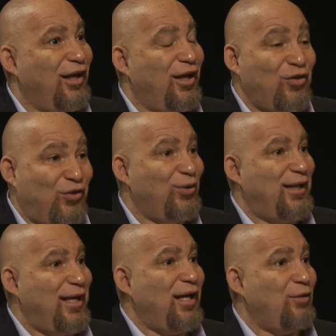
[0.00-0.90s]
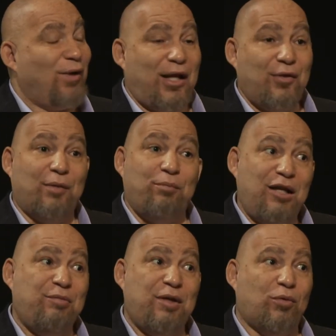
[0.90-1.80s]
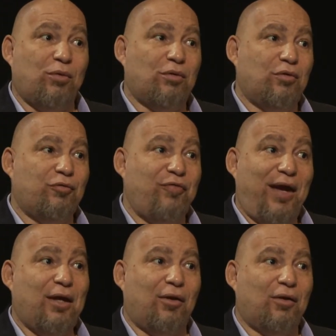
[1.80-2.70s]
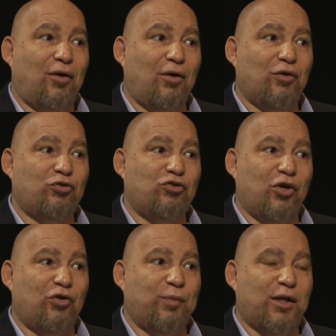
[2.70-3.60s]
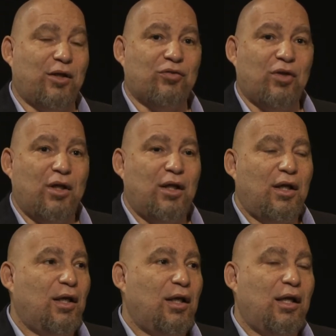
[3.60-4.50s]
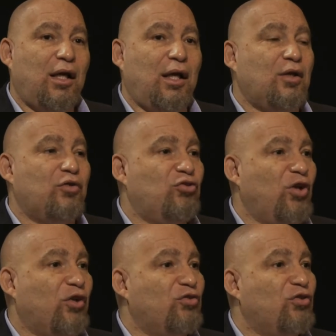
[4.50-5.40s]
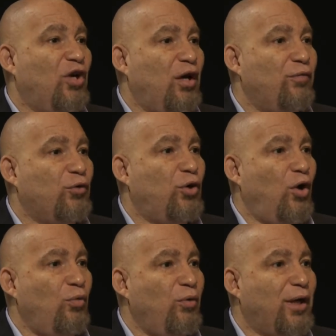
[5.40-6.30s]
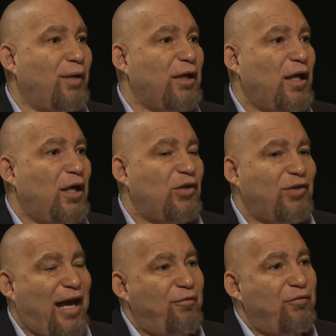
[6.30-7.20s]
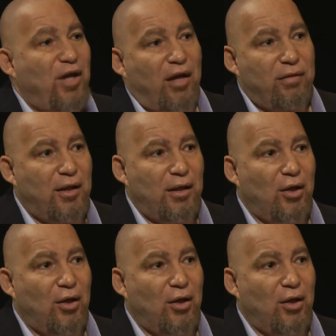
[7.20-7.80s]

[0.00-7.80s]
until the end. When I know that many people fail on those shows because it is just tough going. I mean, to have nothing,